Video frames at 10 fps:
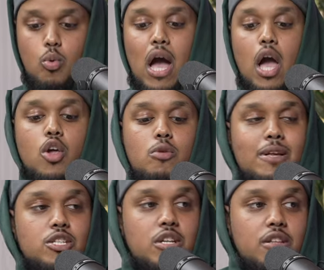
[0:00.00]
Why are you
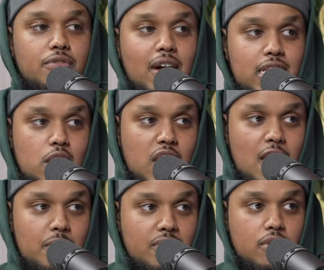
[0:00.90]
mentioning the fact that you
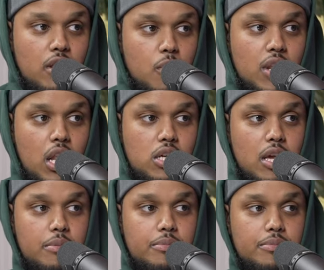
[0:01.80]
gave me the 20 last
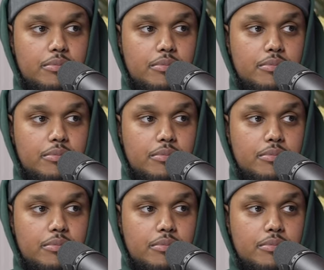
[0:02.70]
time?